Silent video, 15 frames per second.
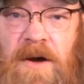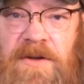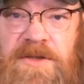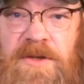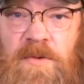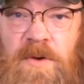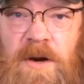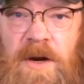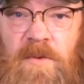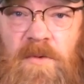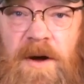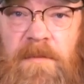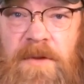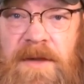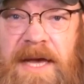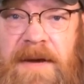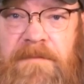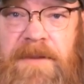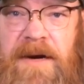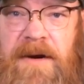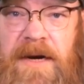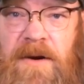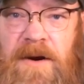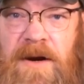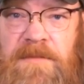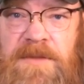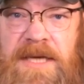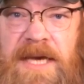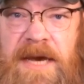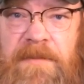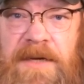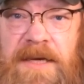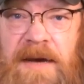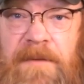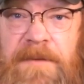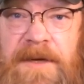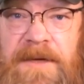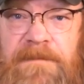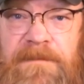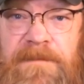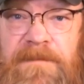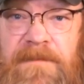Also, we're on Rumble at Bearing Arms Cam and Company.